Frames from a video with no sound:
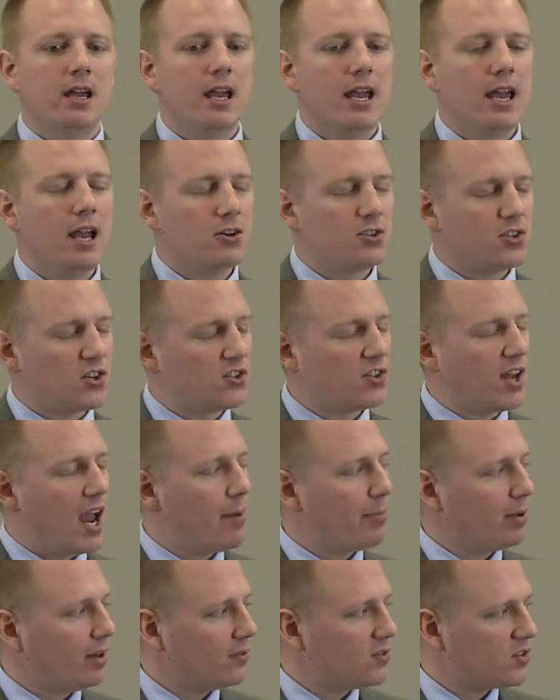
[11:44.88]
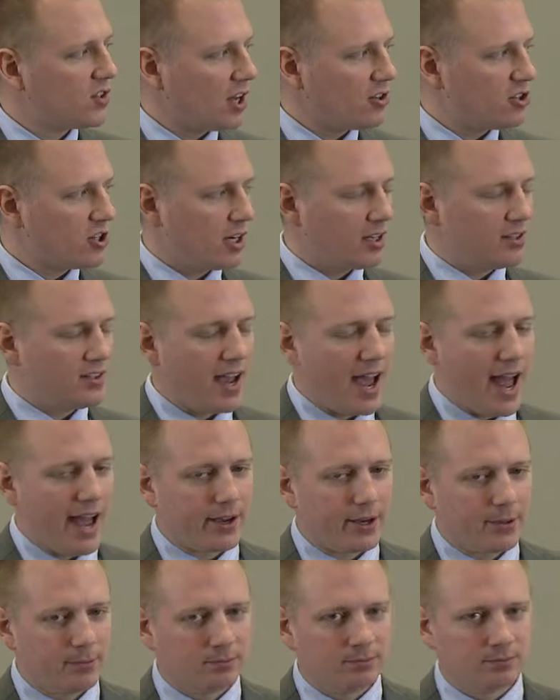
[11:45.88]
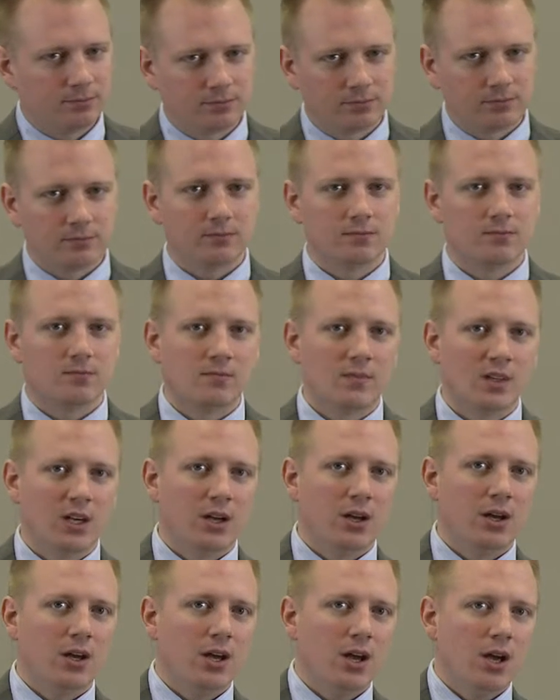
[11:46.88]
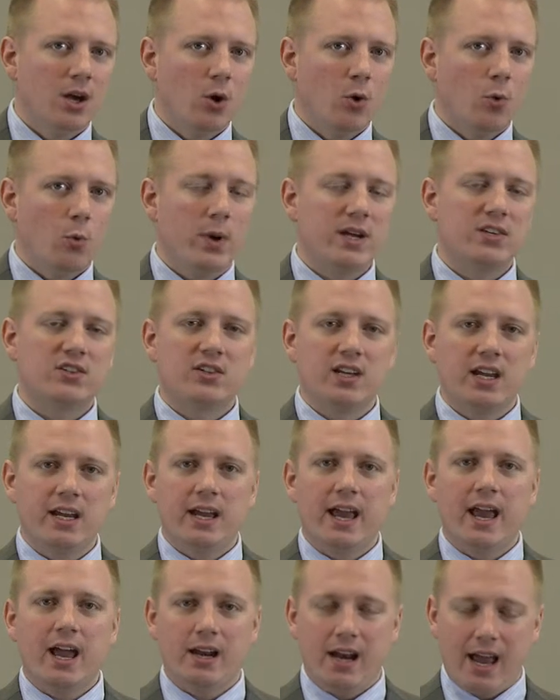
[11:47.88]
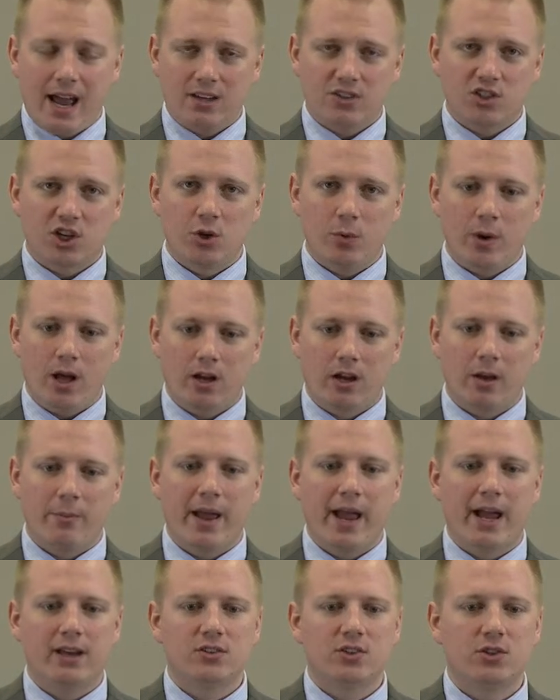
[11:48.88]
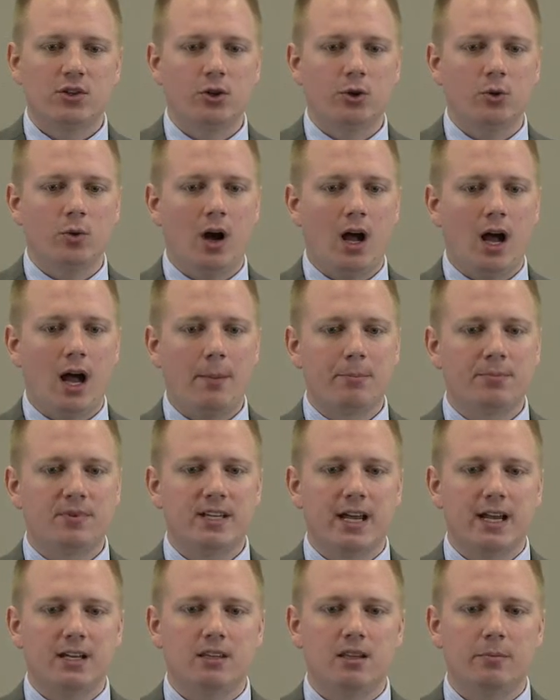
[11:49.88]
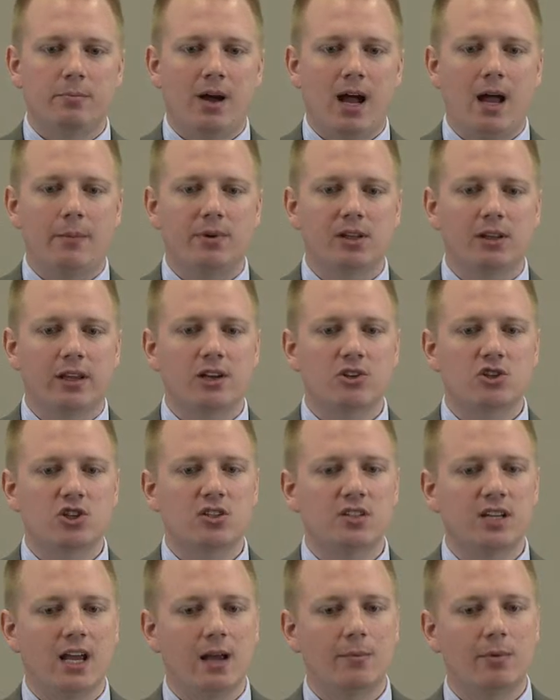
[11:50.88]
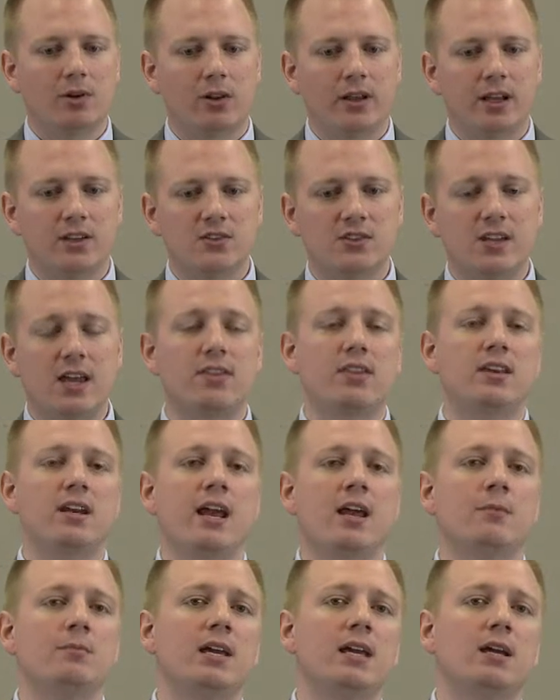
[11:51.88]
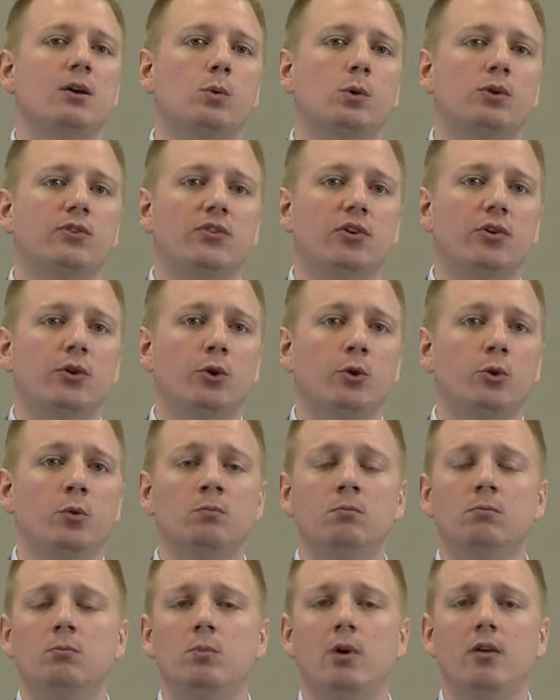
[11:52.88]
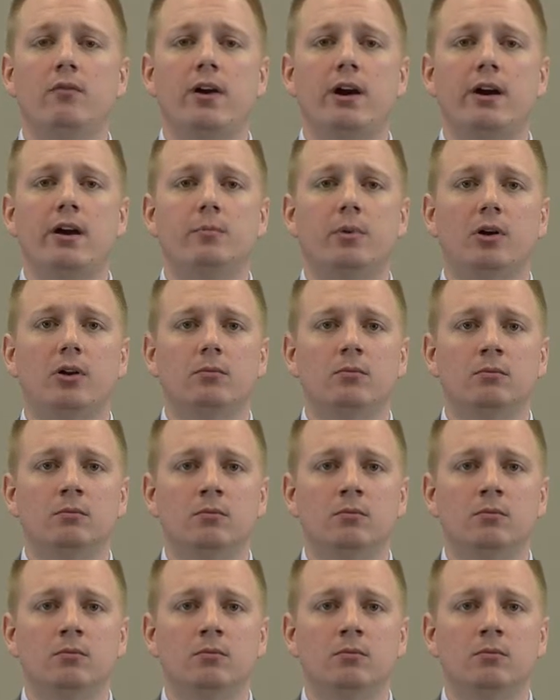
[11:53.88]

Here's a sample of such an attack. We see an SQL command to update the population table and set the name equal to a variable.